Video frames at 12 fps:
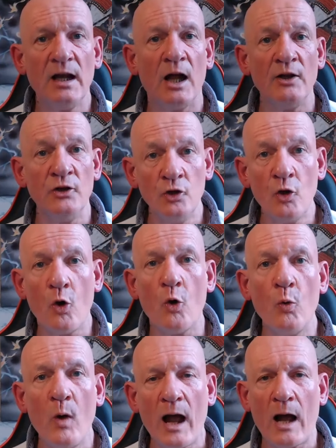and
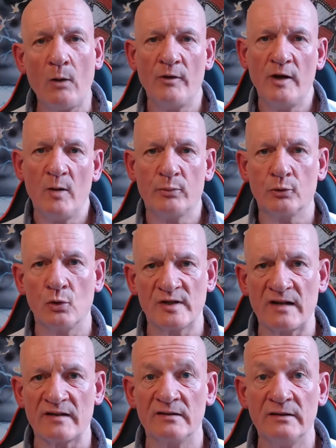know how they are
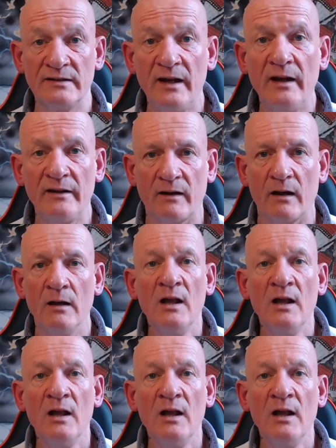processing the data.